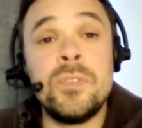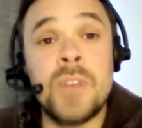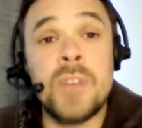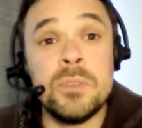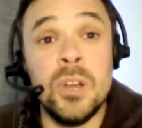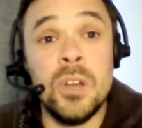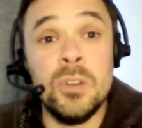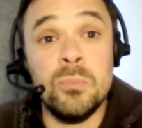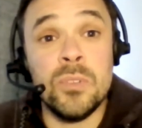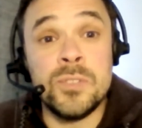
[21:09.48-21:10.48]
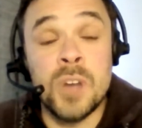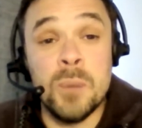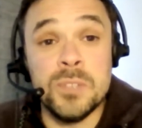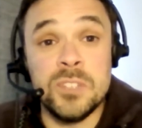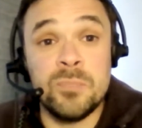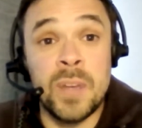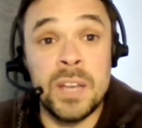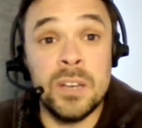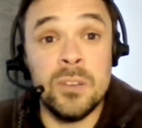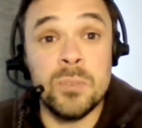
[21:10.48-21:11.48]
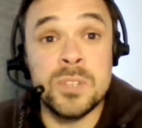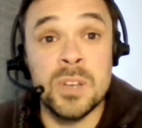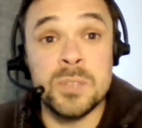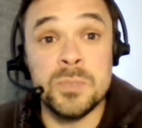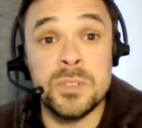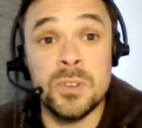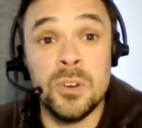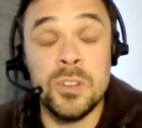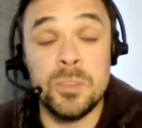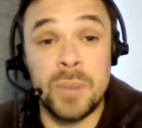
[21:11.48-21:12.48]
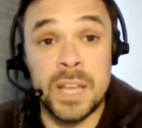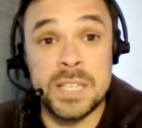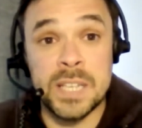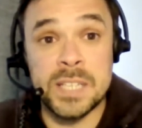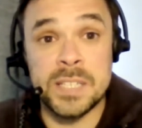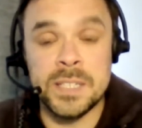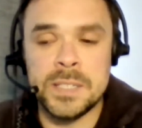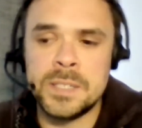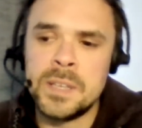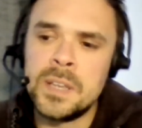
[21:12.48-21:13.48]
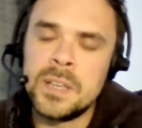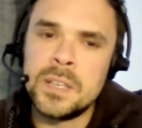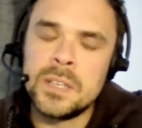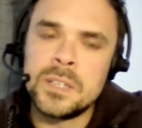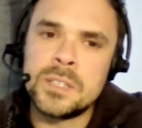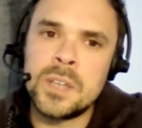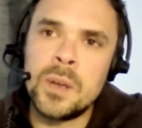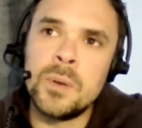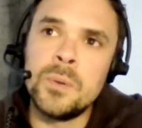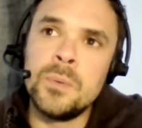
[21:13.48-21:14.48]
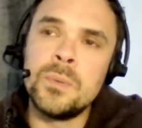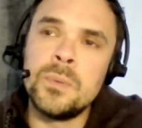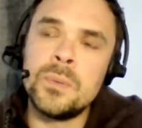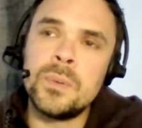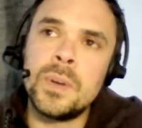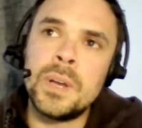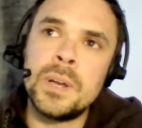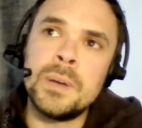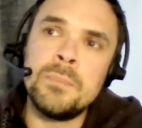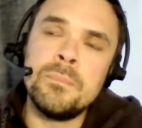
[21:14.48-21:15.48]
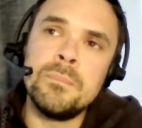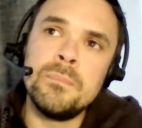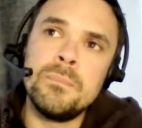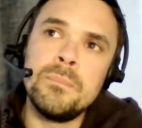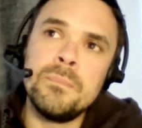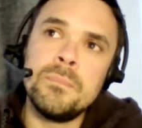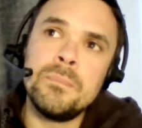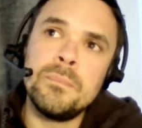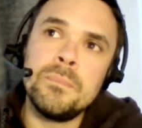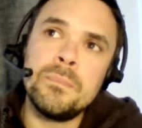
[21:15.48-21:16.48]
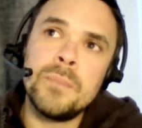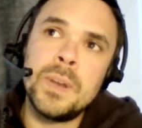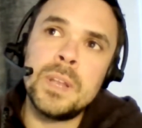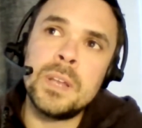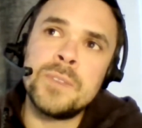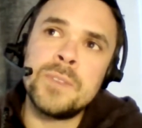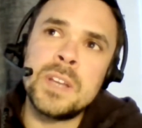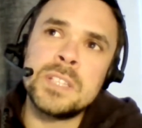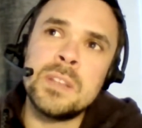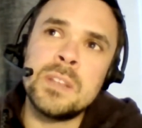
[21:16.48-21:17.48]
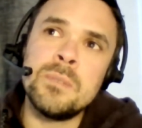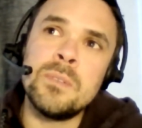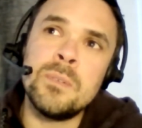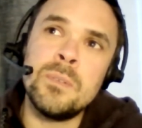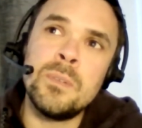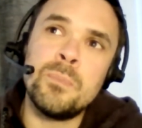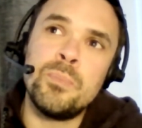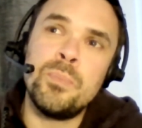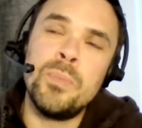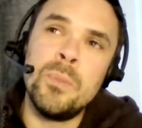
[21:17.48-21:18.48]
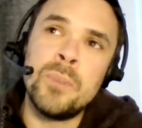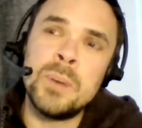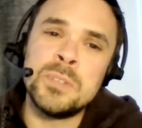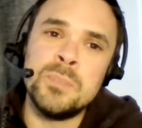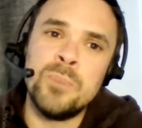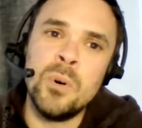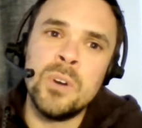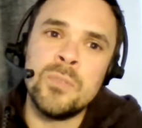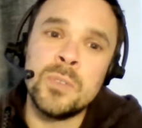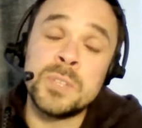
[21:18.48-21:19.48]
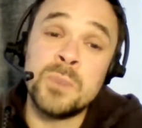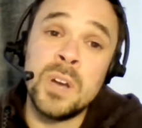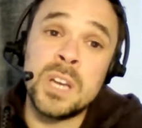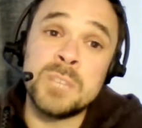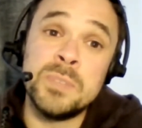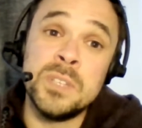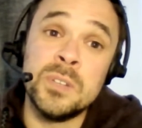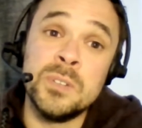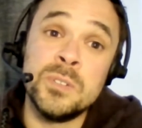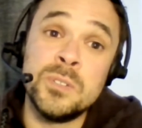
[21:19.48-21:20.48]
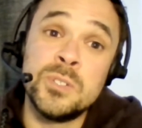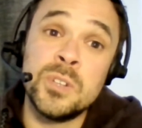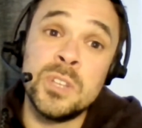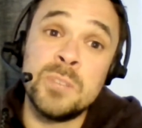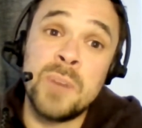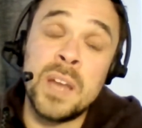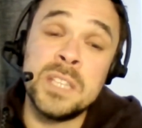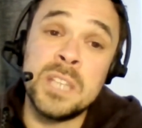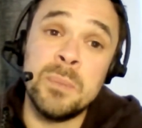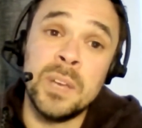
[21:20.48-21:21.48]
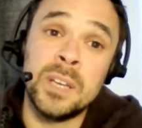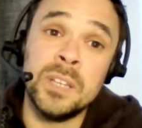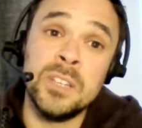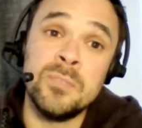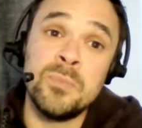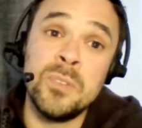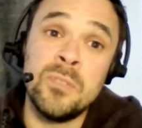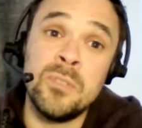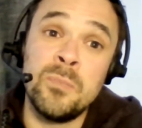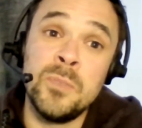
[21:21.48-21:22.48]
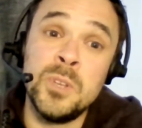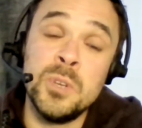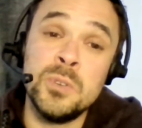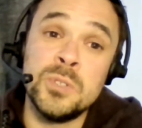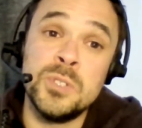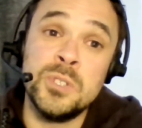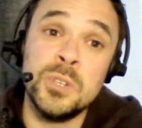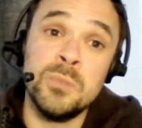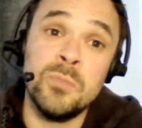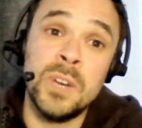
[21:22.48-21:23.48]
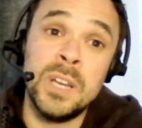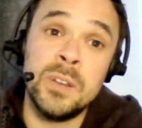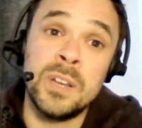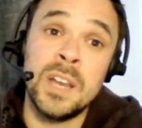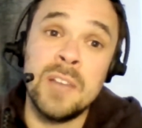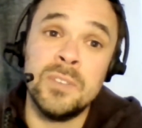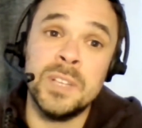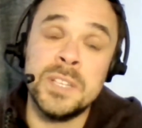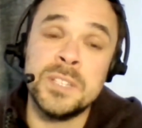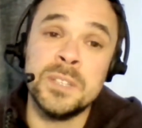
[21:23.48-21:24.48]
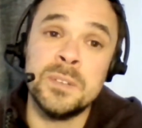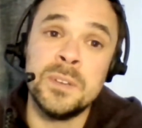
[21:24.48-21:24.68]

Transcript: gamed a number of times, and you've played a number of times with other play testers. So and it's fair to say that the pretty much the bulk of all this work has been done during the pandemic, and you've used Zoom really cleverly to